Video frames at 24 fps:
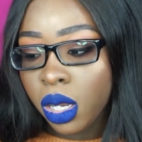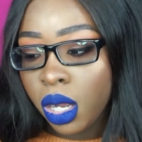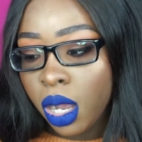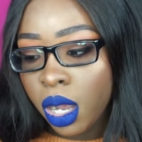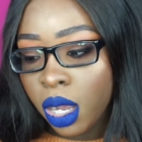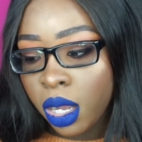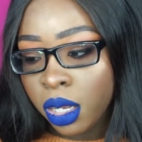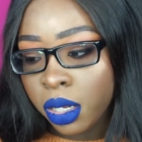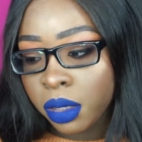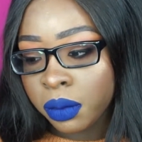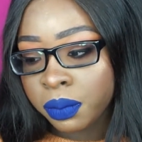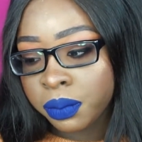
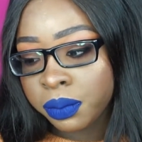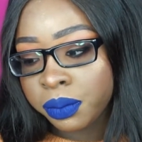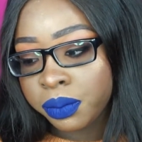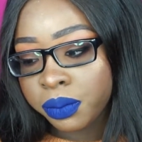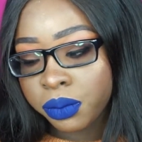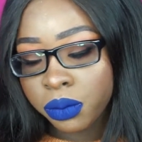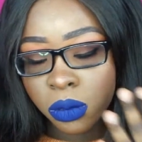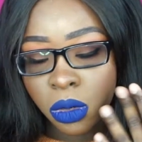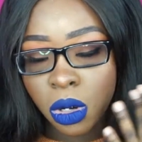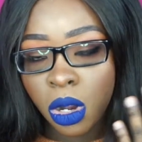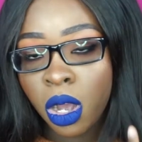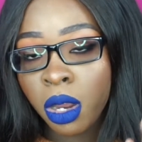on
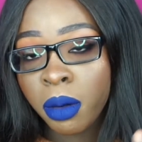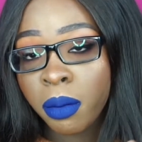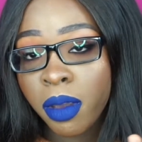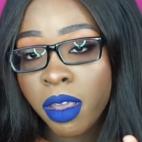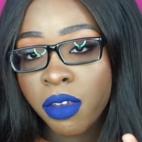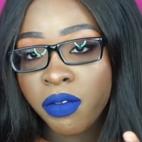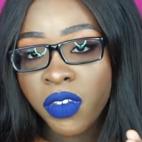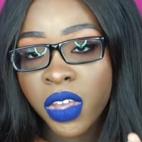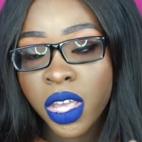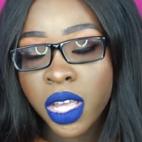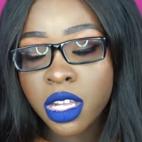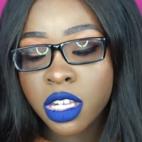
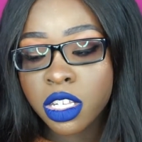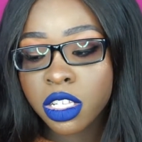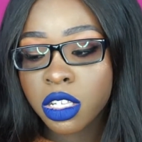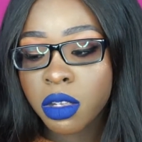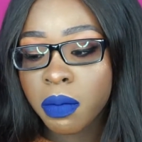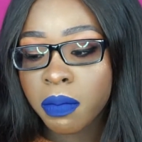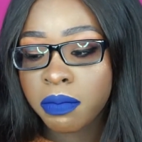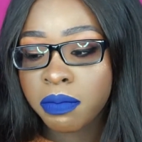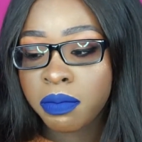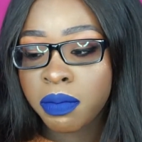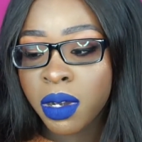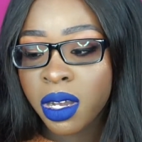my face,
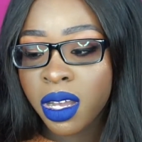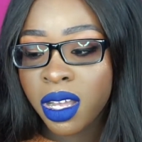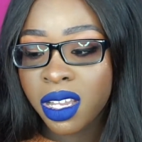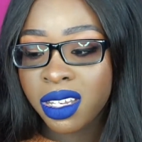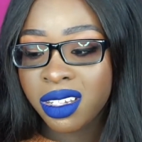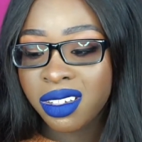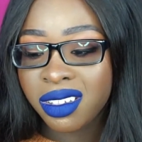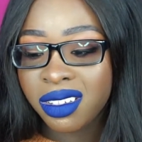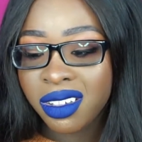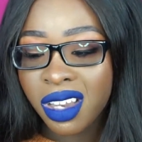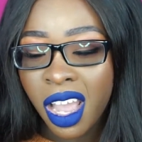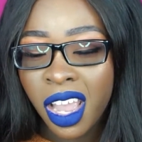but